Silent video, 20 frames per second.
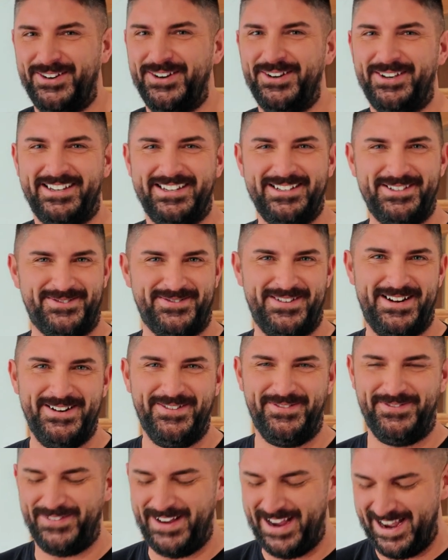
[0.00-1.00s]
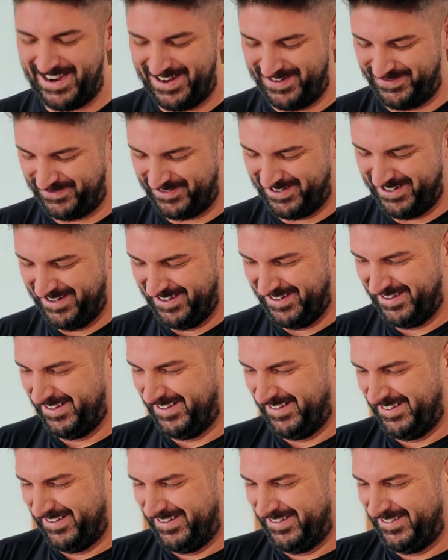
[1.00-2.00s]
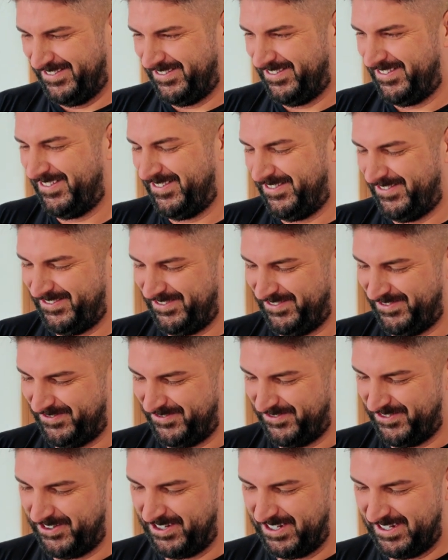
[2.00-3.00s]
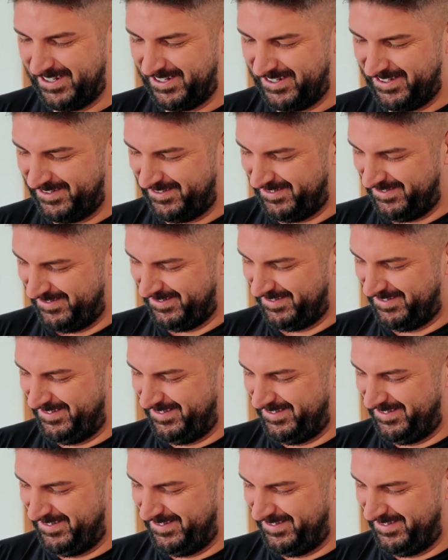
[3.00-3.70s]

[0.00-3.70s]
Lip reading: Fucking 25. You fucking idiot.